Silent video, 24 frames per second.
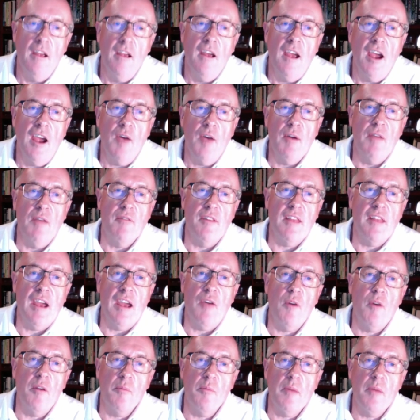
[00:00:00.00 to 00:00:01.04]
However, that
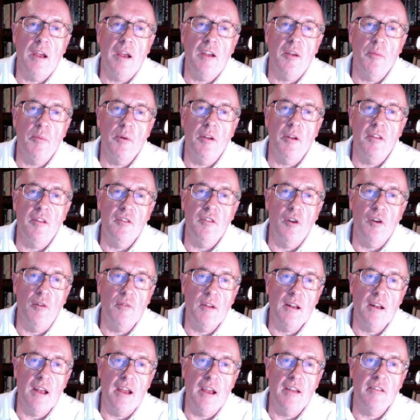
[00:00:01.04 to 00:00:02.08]
won't make a person
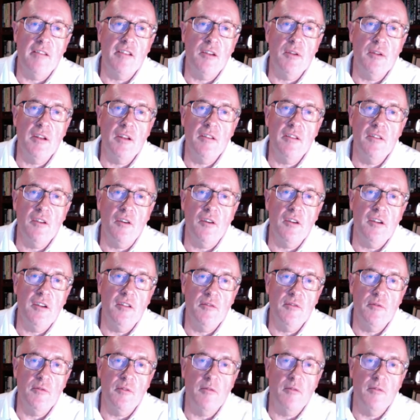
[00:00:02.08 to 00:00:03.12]
ovulate, so it's not
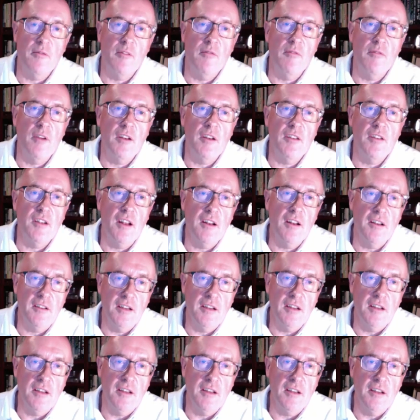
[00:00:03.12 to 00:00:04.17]
useful for fertility
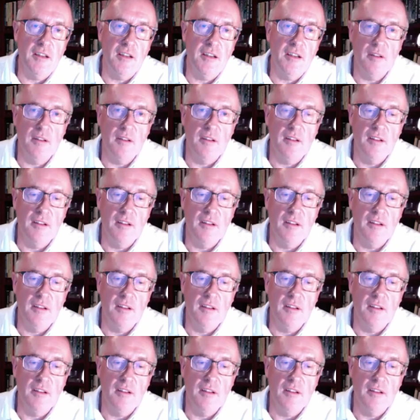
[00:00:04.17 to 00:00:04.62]
treatment.